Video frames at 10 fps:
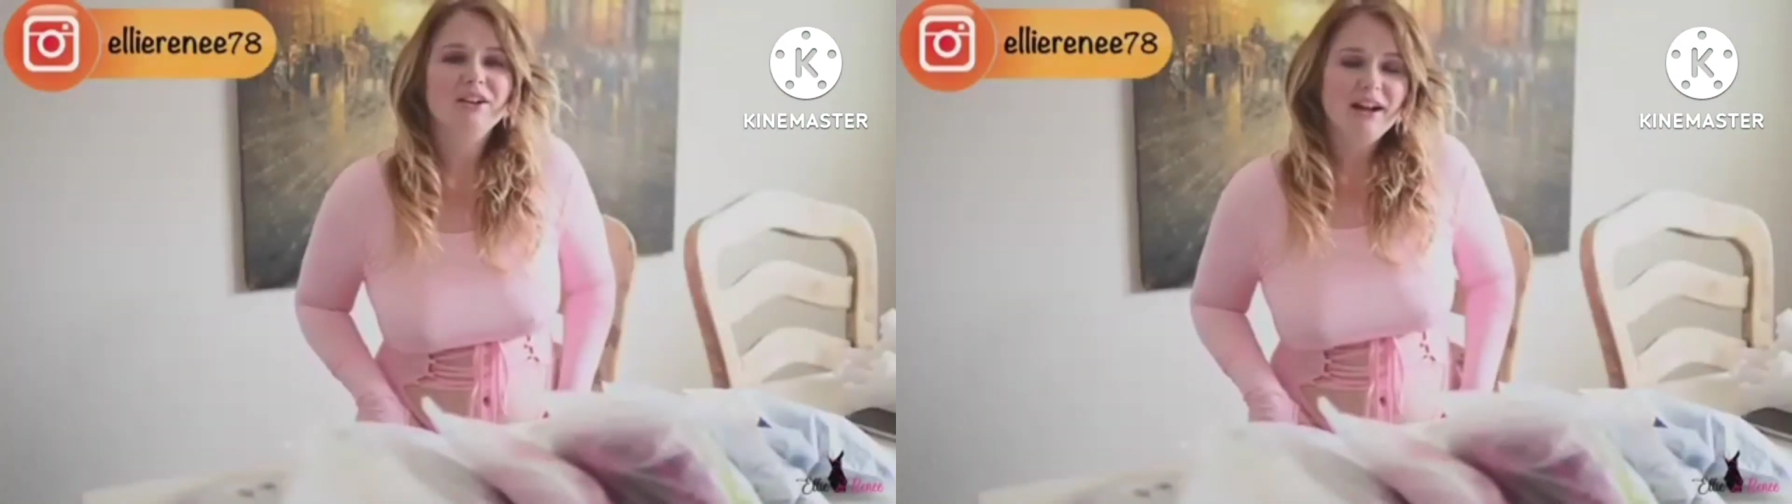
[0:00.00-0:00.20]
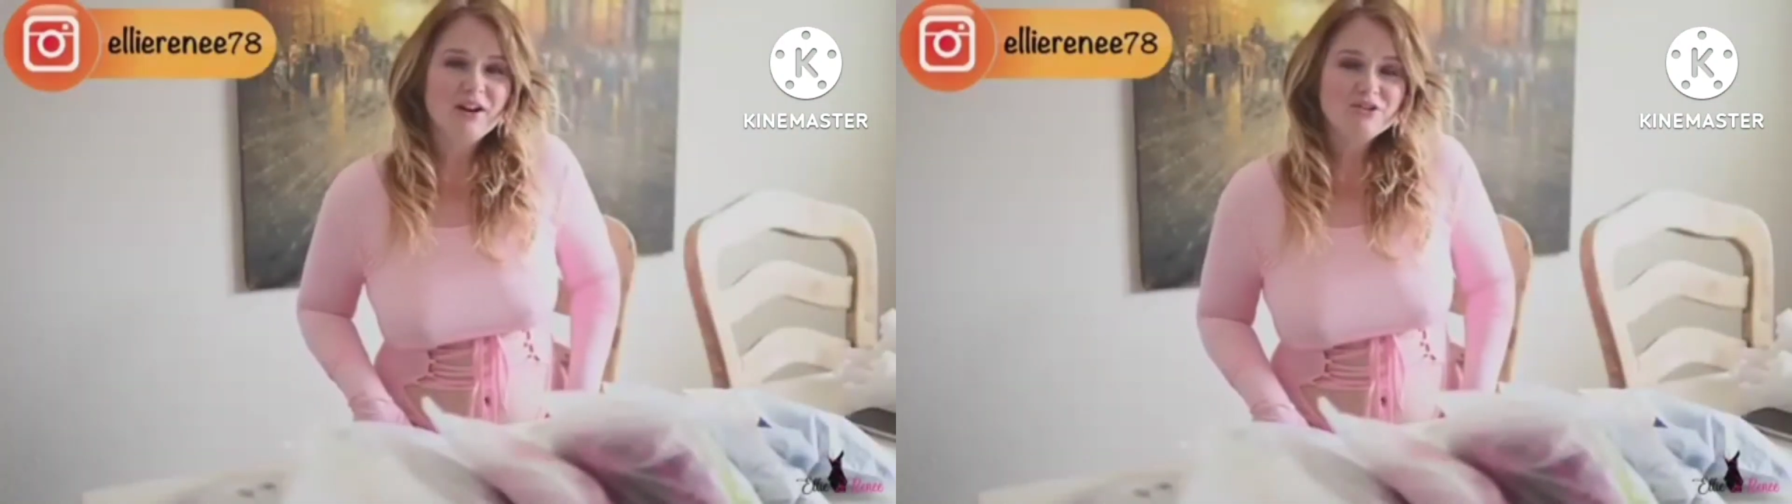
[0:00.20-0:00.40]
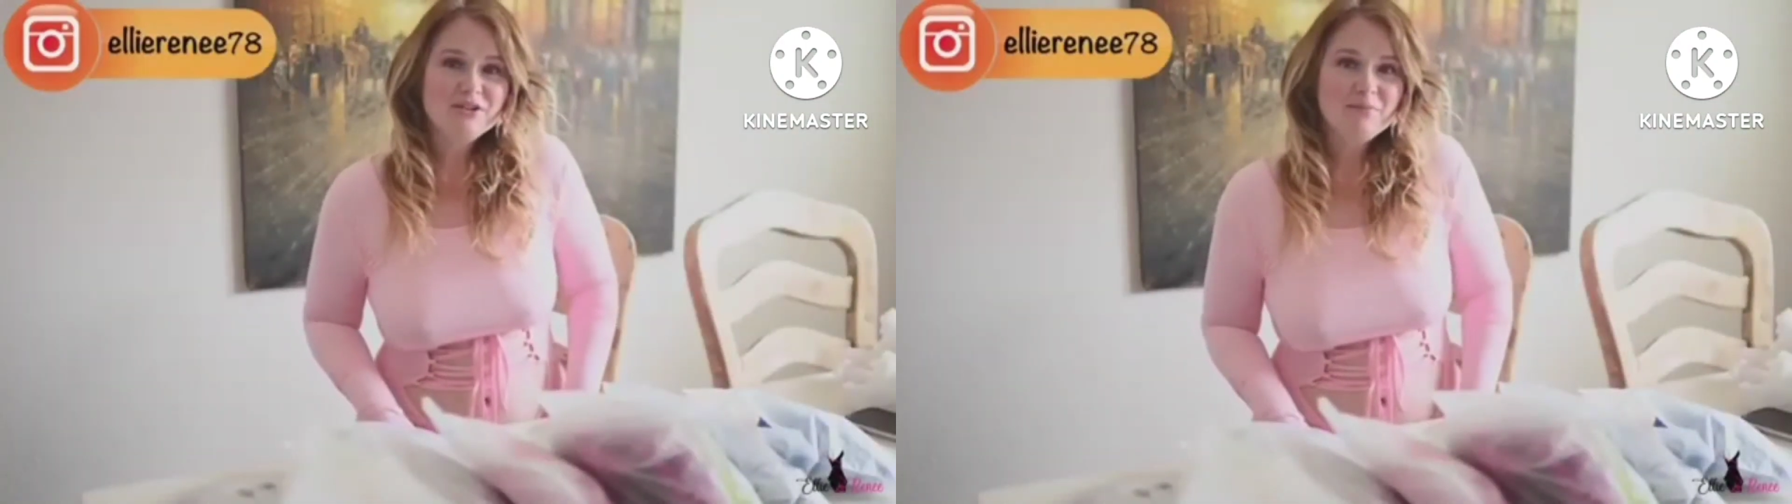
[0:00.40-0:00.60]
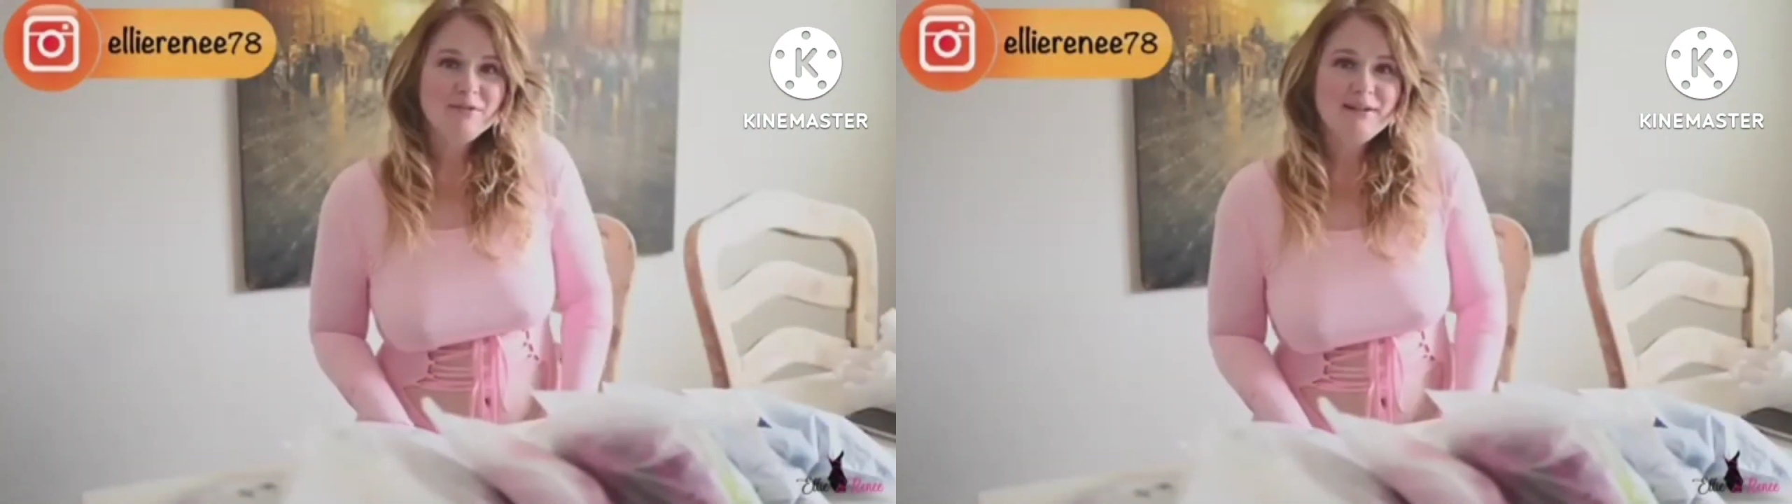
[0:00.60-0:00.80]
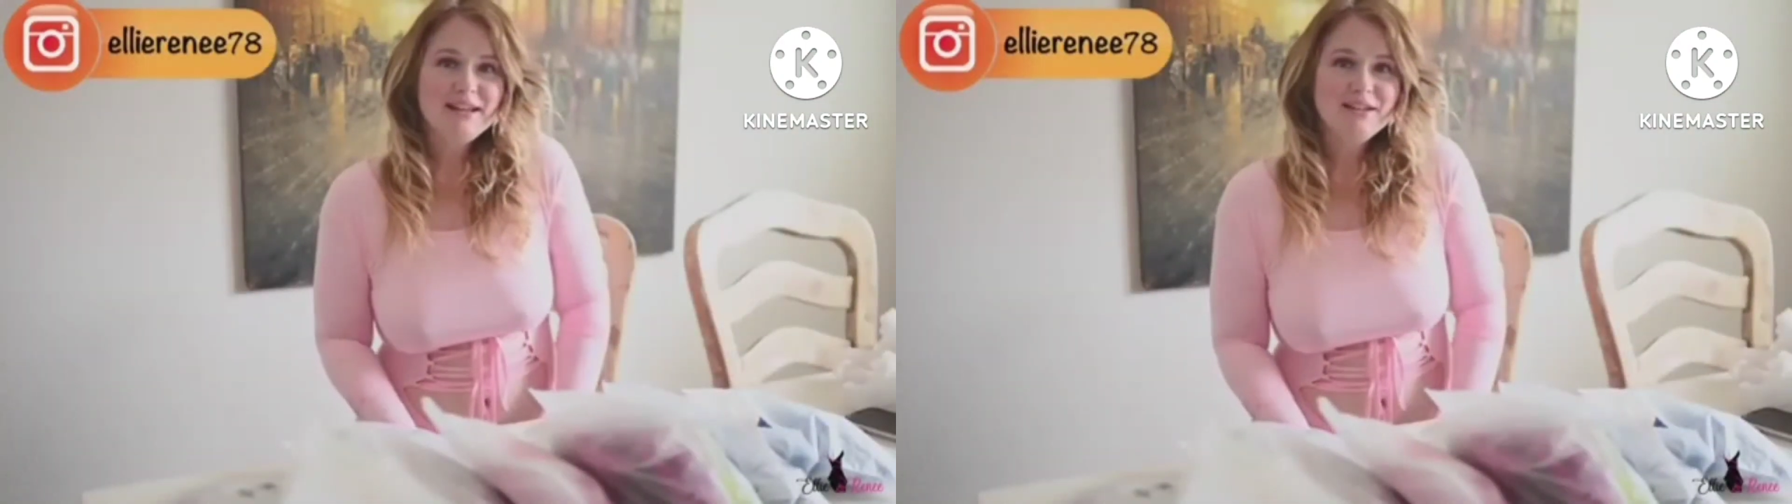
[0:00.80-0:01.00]
coverage it
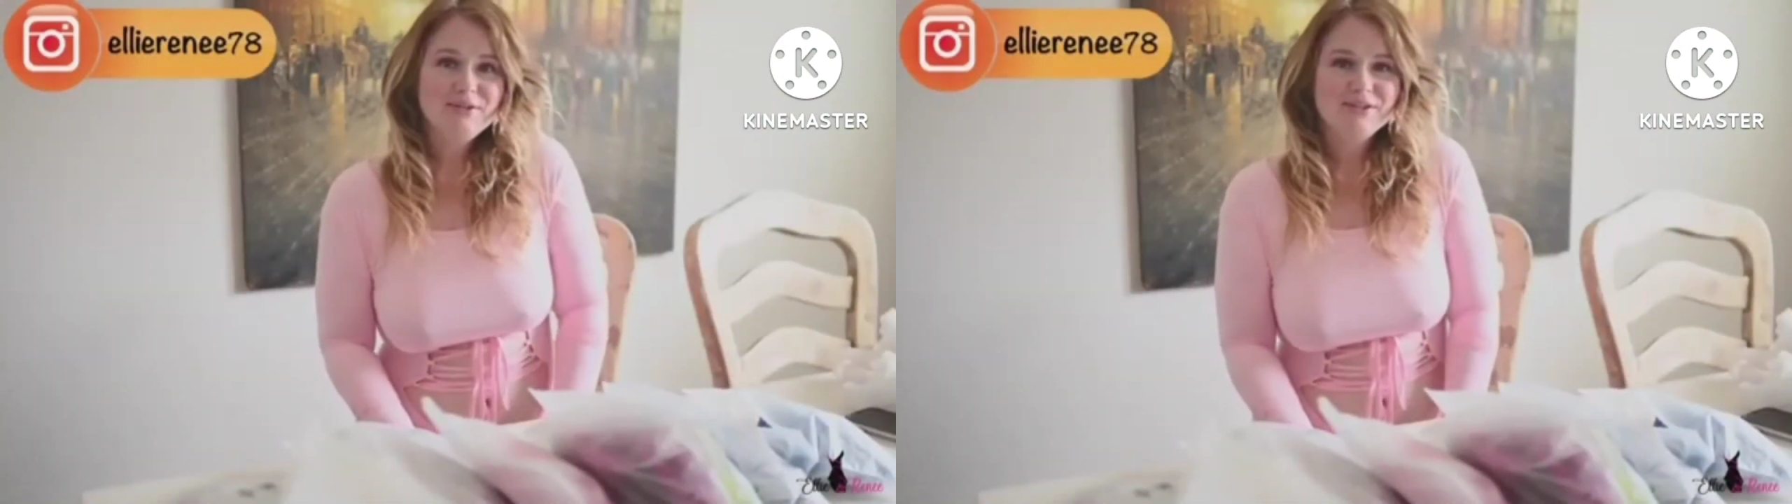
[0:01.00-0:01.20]
usually